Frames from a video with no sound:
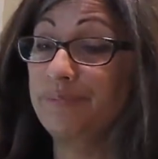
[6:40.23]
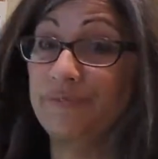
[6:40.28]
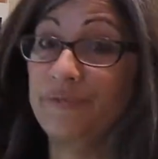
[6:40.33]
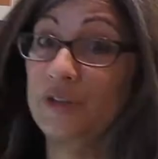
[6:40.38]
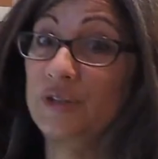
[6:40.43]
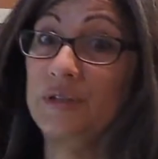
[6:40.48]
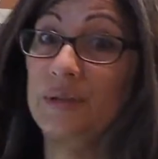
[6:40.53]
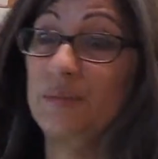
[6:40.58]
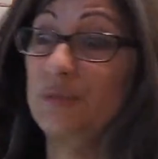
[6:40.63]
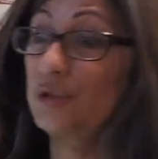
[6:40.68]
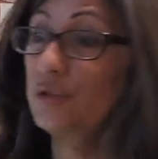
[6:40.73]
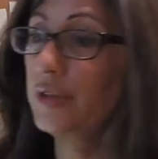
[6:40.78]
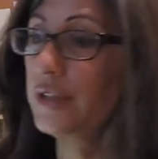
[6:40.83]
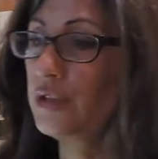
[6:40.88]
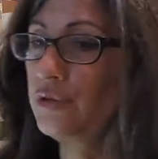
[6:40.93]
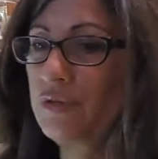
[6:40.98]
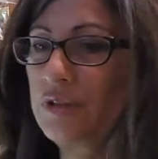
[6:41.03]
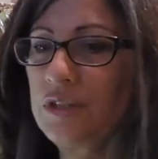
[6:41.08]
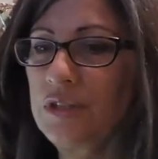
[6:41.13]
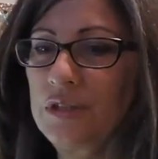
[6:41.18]
For some
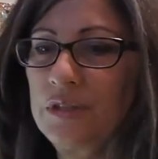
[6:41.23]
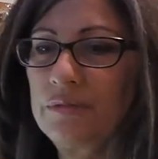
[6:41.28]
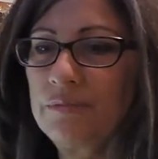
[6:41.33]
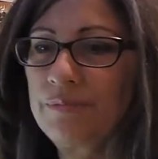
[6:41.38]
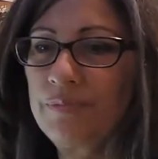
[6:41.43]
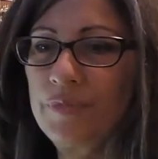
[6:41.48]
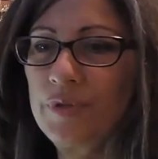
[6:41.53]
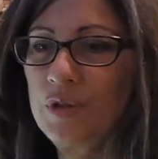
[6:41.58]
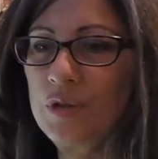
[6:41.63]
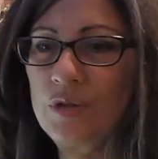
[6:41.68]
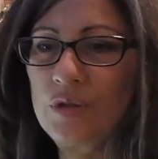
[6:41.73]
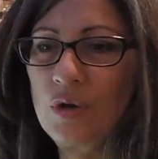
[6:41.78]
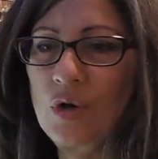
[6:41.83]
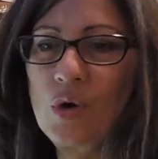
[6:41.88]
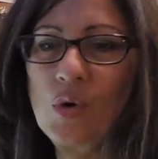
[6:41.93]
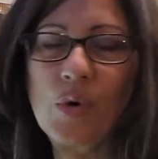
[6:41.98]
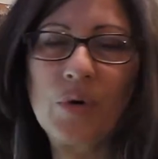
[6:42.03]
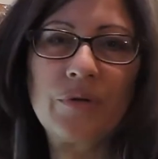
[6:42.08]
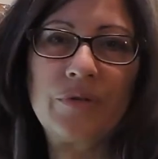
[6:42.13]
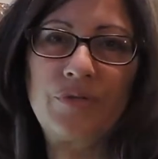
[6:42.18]
strange reason, the
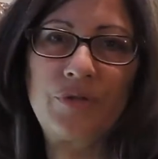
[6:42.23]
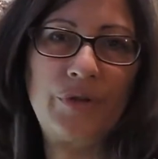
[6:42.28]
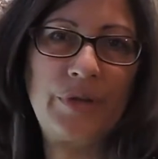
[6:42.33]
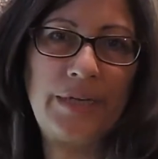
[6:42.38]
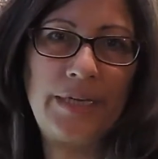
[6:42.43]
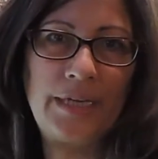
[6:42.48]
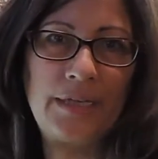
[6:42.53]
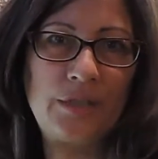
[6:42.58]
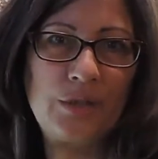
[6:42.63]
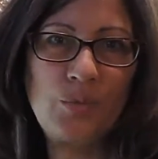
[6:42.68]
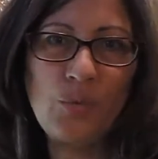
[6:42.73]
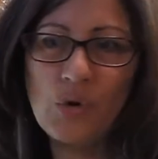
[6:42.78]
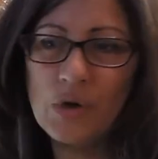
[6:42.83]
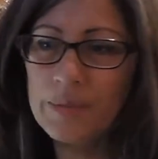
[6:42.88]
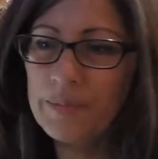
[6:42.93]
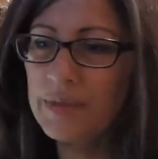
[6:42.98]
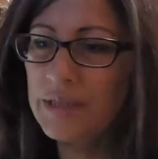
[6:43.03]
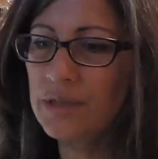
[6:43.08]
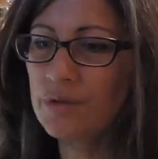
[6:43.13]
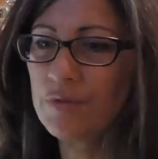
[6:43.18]
core of your hand is
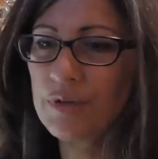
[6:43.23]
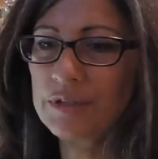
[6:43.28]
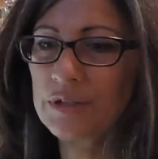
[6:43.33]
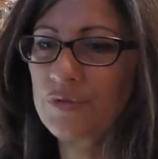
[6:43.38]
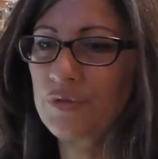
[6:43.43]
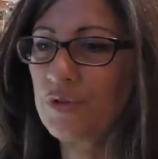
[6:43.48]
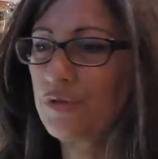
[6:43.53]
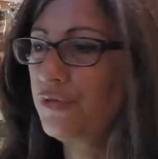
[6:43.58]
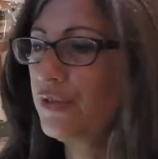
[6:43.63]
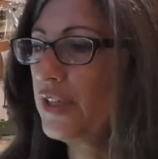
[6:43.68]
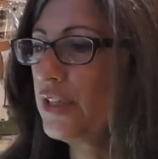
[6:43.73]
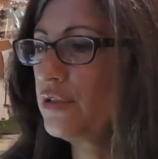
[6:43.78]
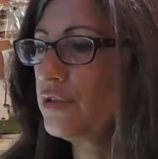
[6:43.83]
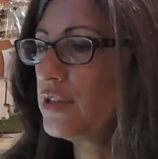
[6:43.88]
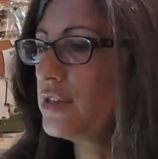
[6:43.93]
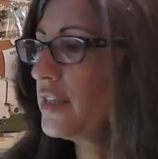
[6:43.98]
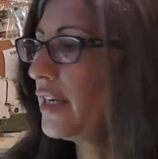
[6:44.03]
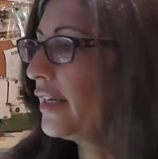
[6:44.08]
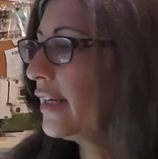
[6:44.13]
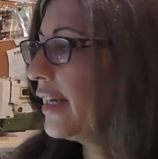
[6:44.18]
warm, and the rest of your
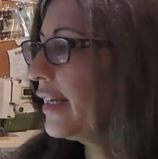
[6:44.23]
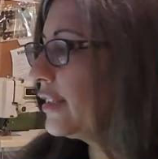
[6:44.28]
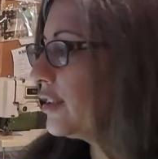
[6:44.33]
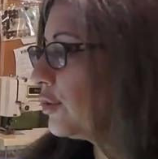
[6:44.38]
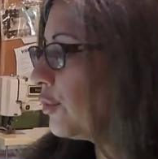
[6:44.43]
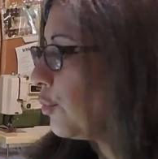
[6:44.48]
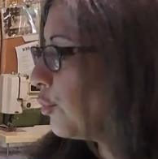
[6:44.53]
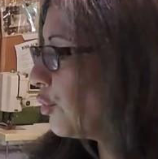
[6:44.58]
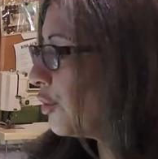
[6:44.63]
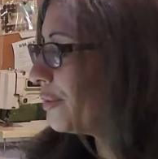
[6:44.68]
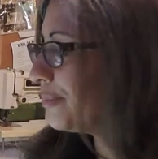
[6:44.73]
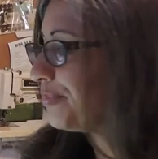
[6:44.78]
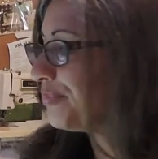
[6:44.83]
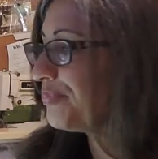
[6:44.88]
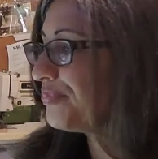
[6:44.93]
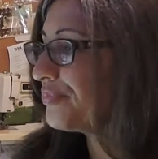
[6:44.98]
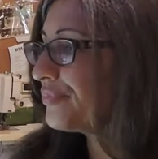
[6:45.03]
fingers stay nice and warm.